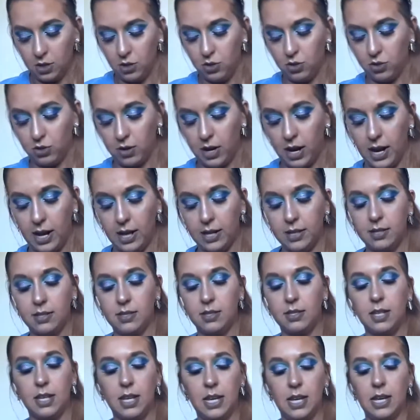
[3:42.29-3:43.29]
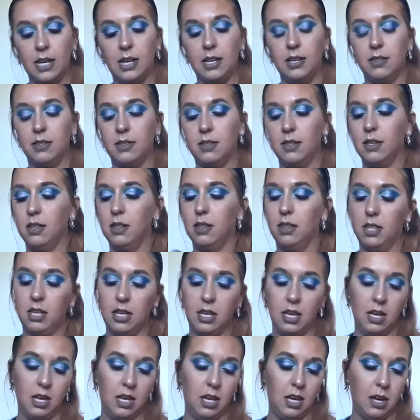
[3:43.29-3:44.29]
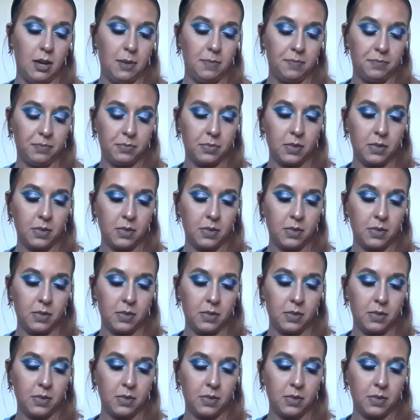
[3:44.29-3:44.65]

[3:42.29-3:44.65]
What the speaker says: dress is the